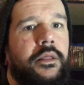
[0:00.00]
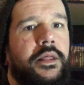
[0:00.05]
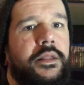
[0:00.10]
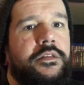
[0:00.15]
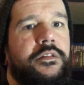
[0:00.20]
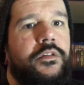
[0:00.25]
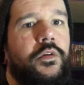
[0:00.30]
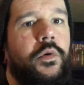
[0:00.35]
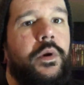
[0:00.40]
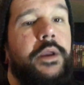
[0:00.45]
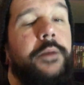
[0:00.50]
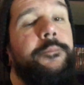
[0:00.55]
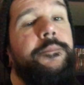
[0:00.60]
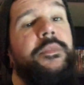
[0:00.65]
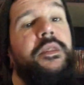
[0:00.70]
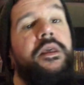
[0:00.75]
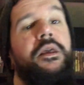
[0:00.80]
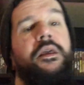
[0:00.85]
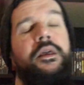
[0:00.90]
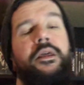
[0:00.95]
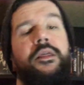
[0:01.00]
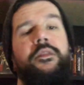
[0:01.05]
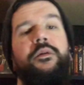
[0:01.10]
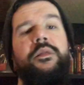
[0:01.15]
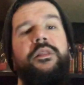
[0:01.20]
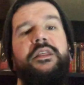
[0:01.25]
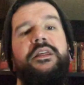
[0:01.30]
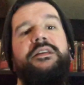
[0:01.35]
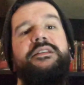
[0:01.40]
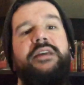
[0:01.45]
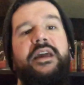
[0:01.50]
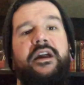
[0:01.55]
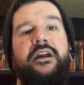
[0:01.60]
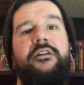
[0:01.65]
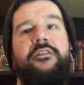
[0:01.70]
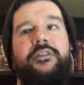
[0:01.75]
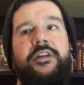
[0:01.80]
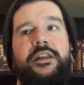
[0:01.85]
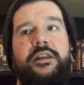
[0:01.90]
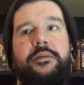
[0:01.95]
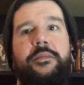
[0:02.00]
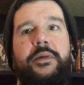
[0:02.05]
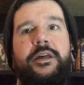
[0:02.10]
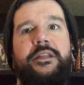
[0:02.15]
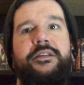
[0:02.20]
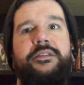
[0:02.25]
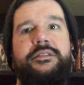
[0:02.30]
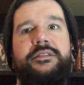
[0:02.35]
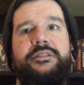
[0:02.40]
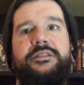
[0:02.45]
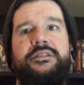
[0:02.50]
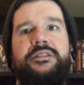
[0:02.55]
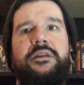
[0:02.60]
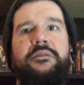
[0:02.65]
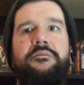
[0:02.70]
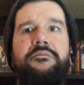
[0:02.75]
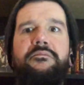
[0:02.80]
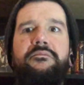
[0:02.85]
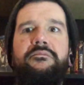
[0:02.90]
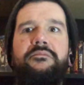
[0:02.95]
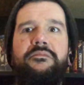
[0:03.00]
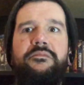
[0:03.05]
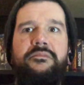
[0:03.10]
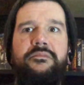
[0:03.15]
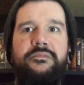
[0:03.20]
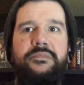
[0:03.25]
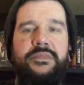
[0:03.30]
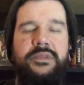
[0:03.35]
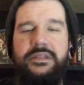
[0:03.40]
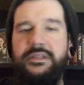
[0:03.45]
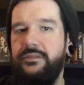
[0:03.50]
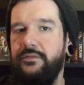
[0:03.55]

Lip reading: That's annoying. The only thing that's aggravating about this is some